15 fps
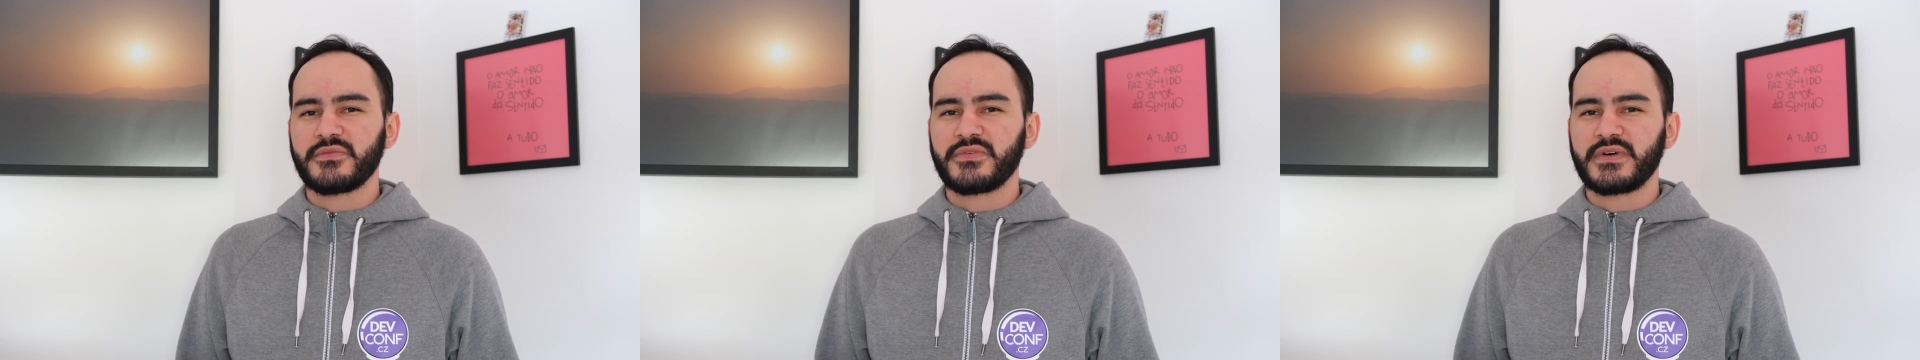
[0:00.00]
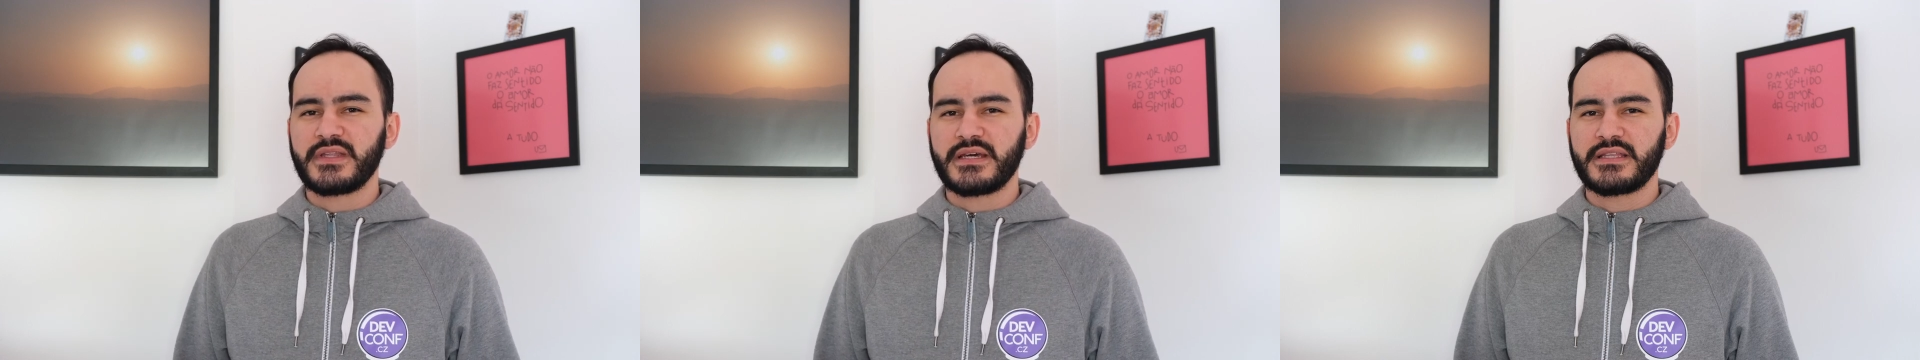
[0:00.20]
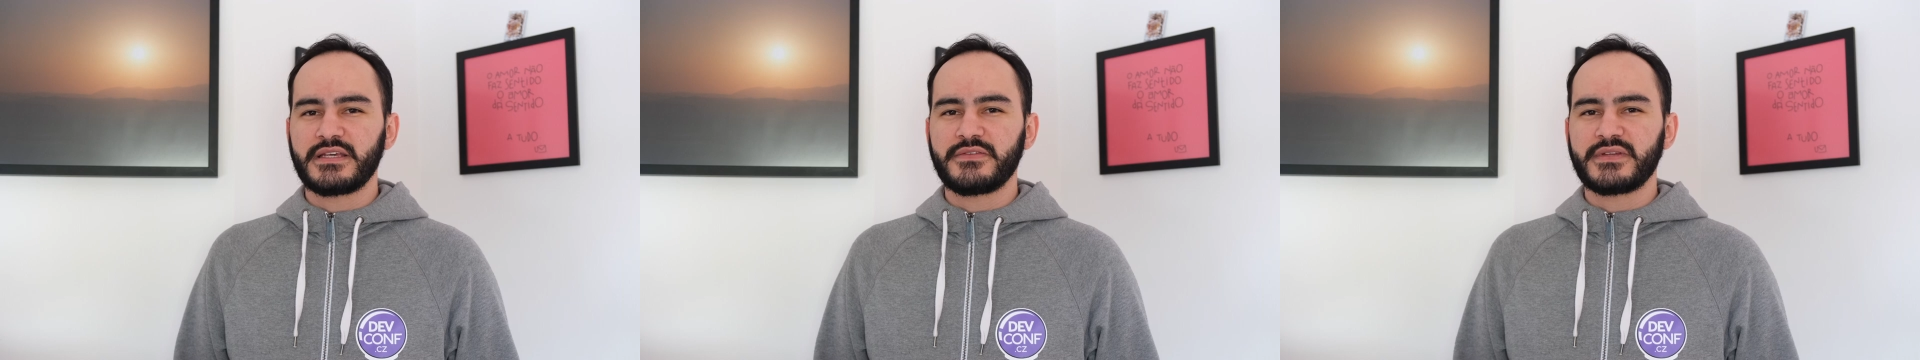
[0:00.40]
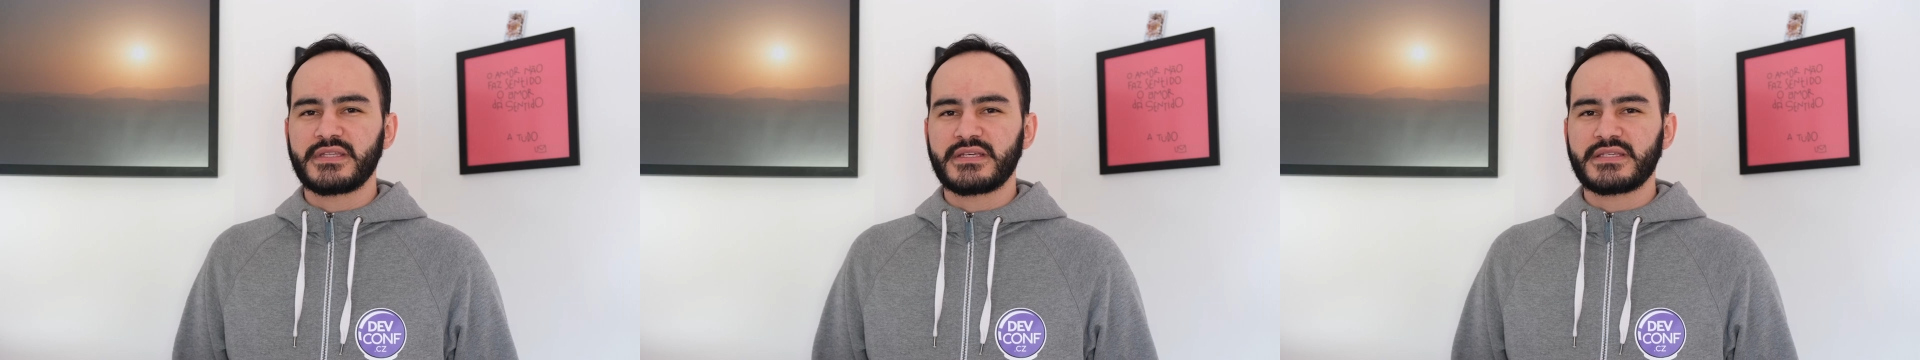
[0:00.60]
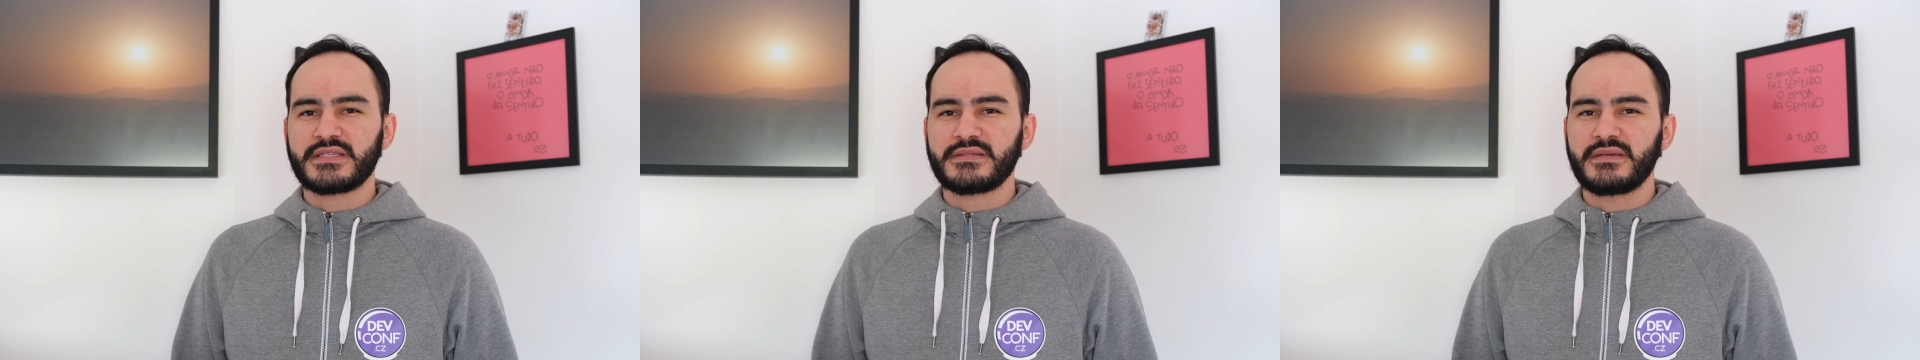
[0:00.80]
fun
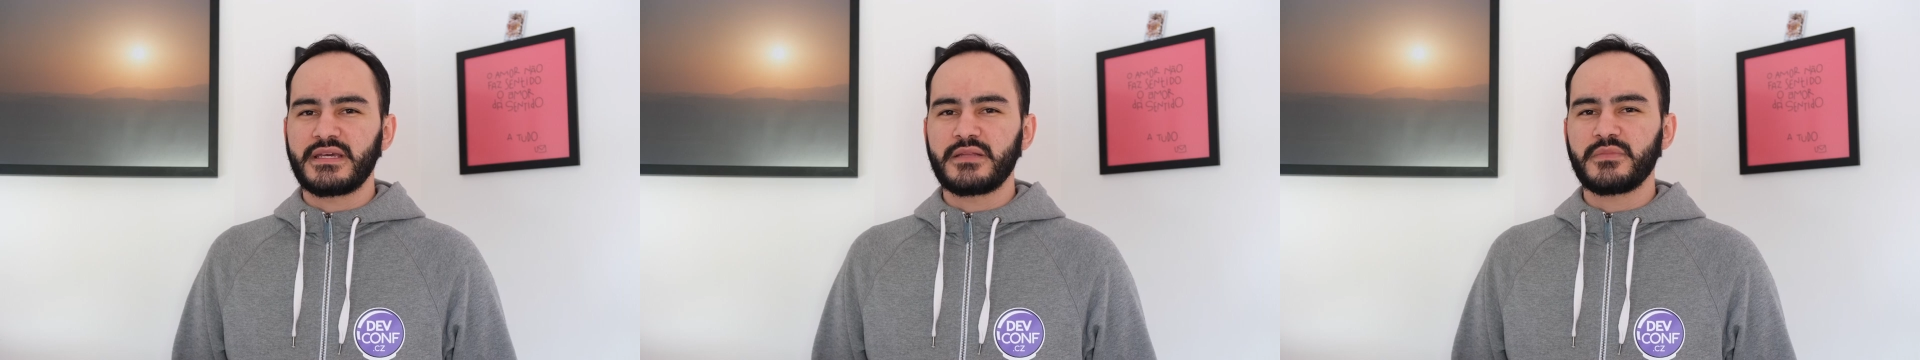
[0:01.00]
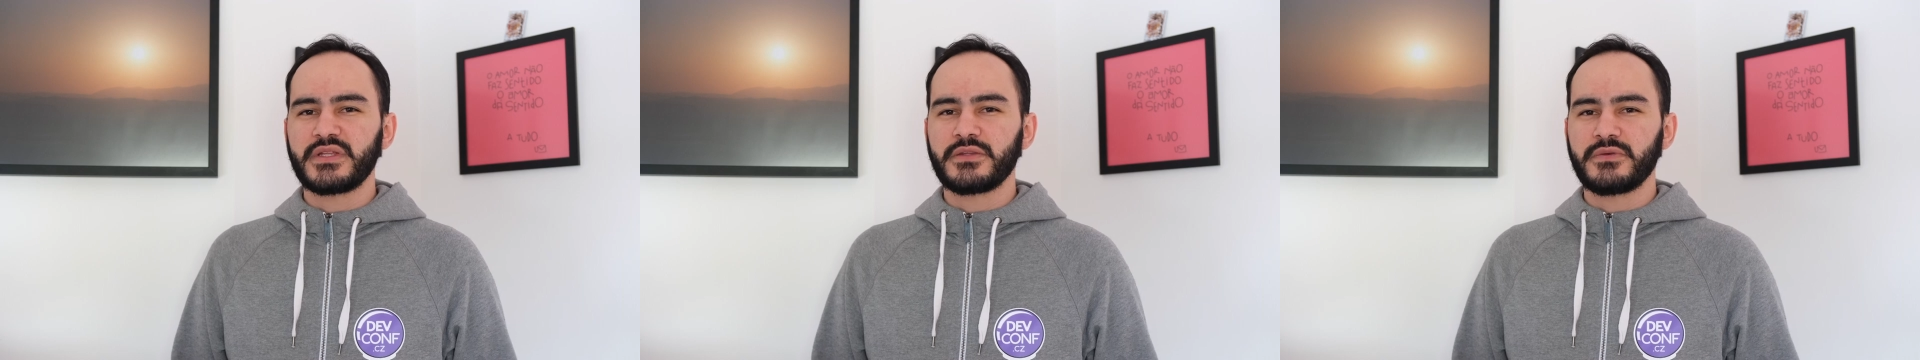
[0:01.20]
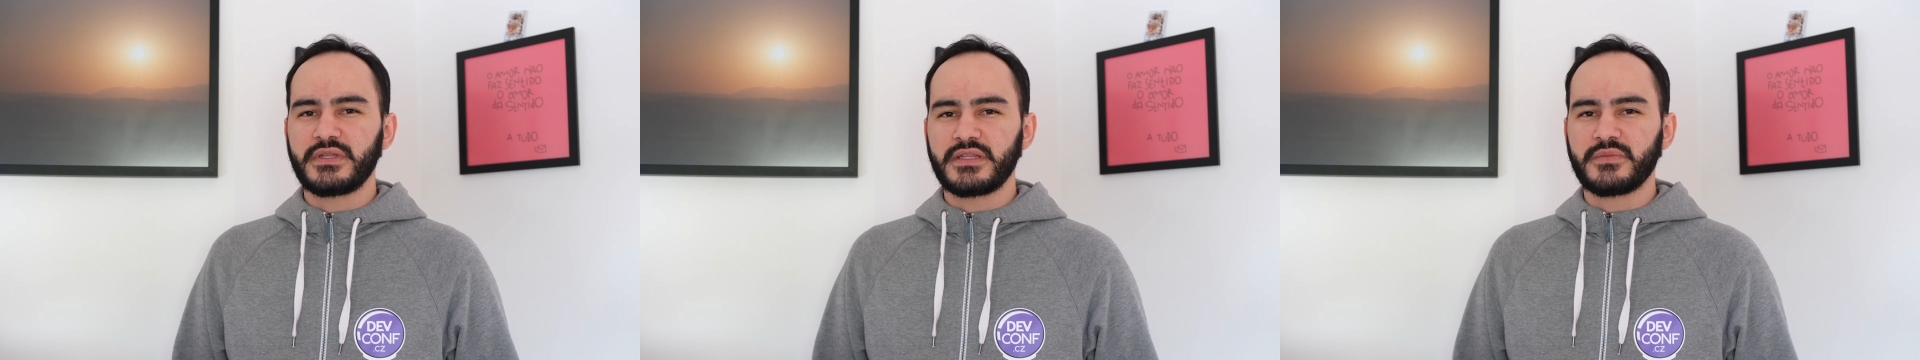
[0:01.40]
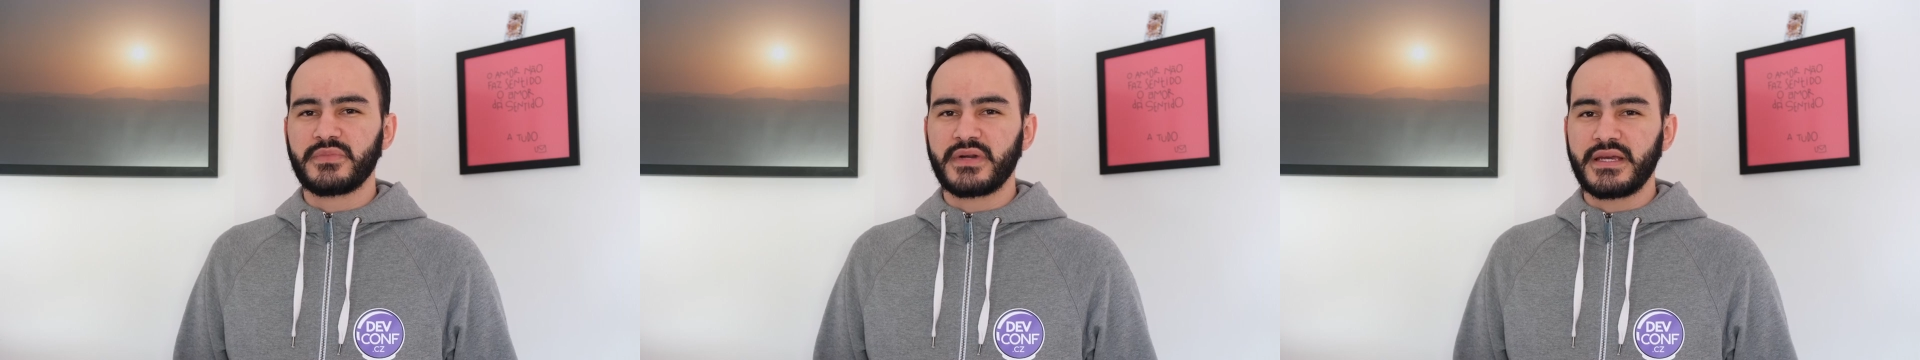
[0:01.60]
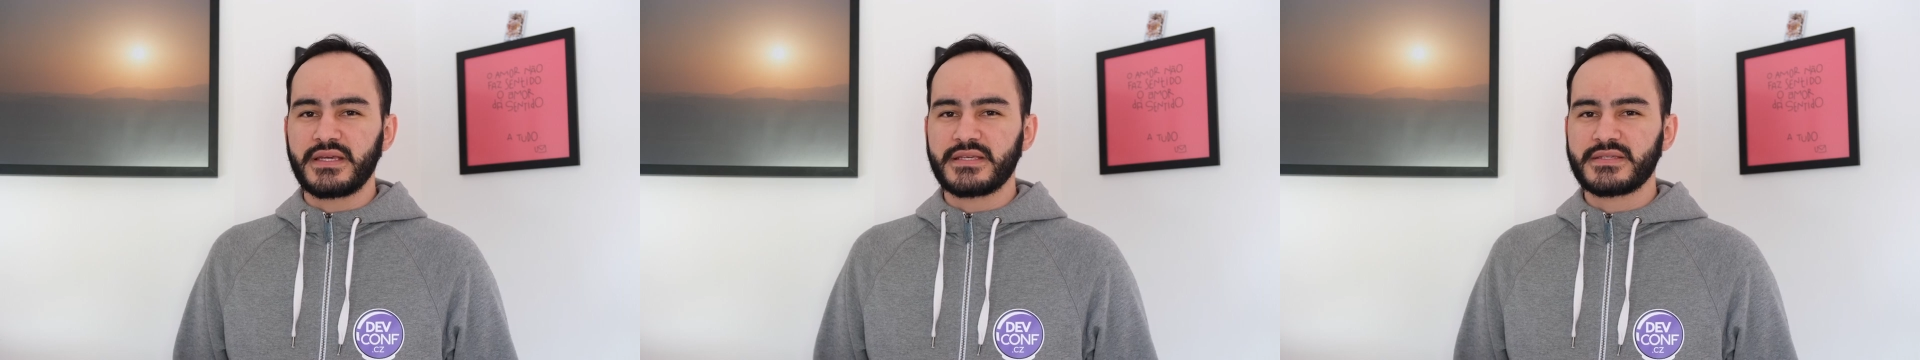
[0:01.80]
activities in between the
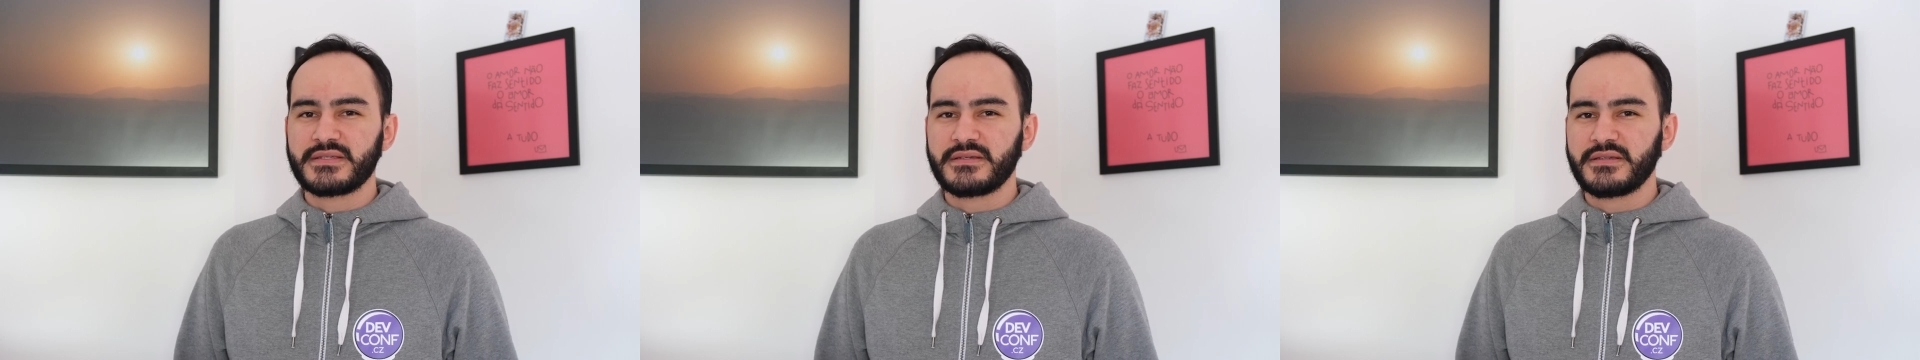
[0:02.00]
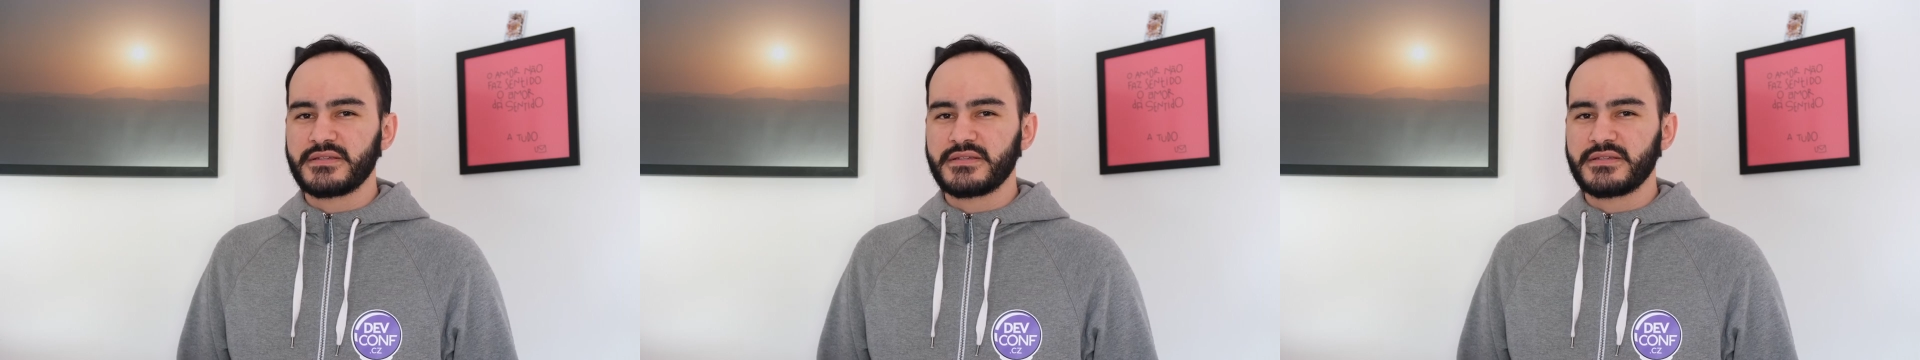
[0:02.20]
breaks.